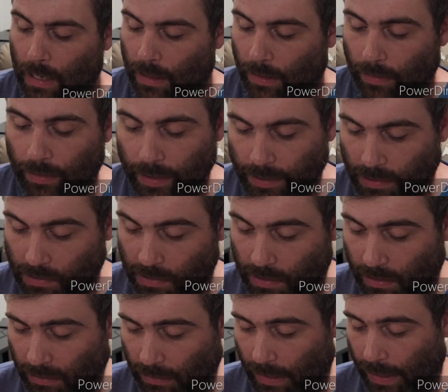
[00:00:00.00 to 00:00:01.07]
This
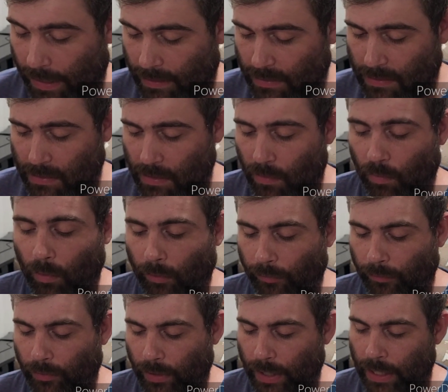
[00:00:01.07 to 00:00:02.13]
collects
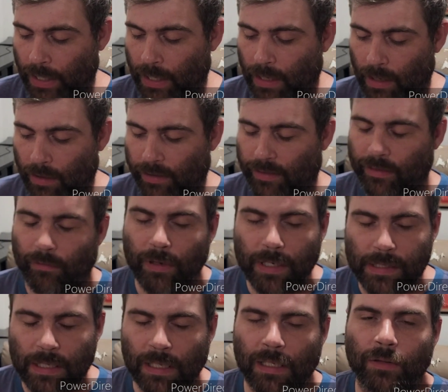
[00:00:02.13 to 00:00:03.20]
Wolverine
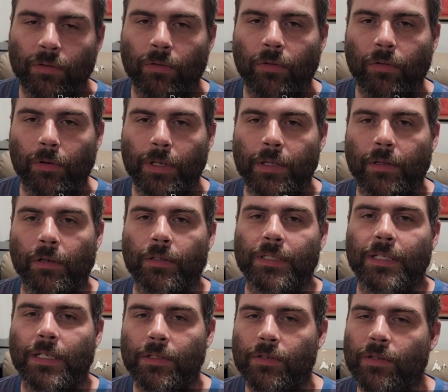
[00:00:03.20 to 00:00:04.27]
310 through 313.